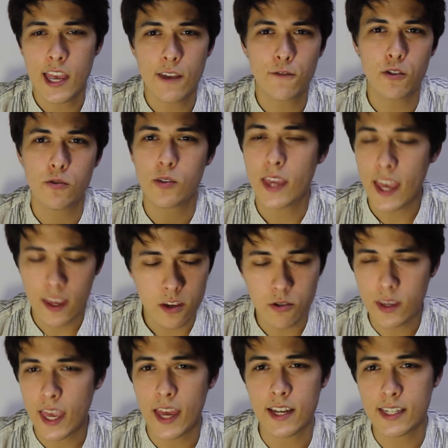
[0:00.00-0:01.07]
If you
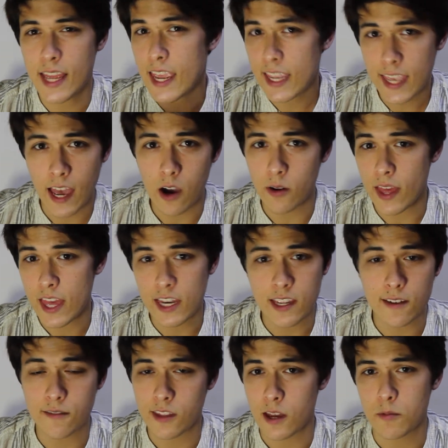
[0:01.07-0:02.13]
can't take out
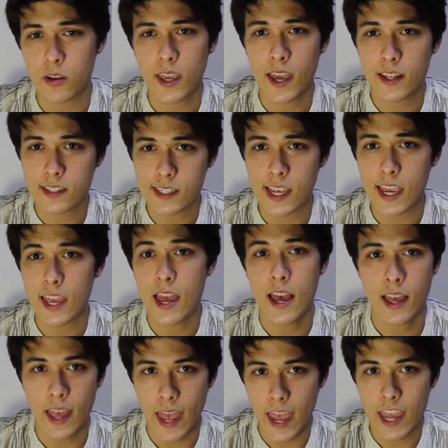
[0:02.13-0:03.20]
any of them. You can't say
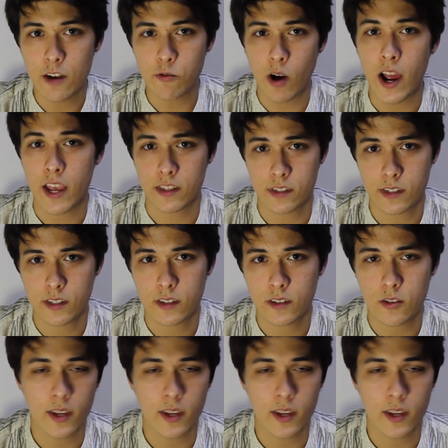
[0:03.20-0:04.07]
ate rice.